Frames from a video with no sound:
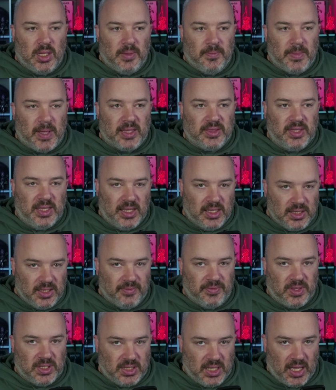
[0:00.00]
at the end of
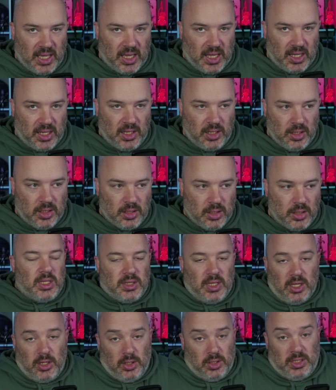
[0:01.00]
the day,
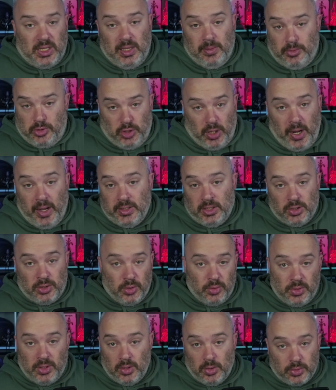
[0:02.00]
they could keep trying to do
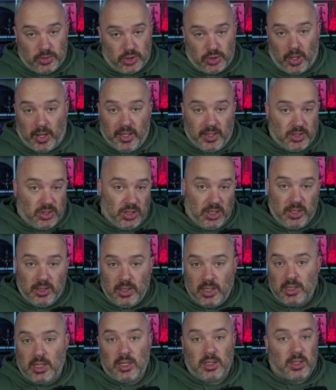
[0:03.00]
the old strategy
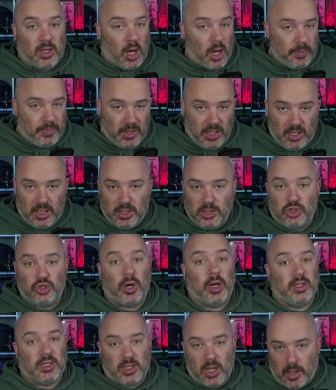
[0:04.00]
and copy and
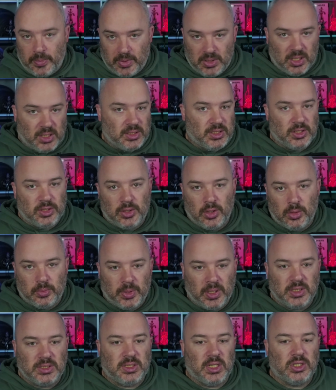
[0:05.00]
try to copy Nintendo and
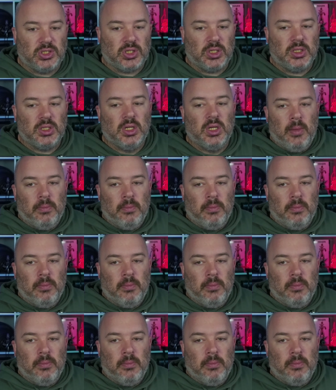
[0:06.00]
PlayStation.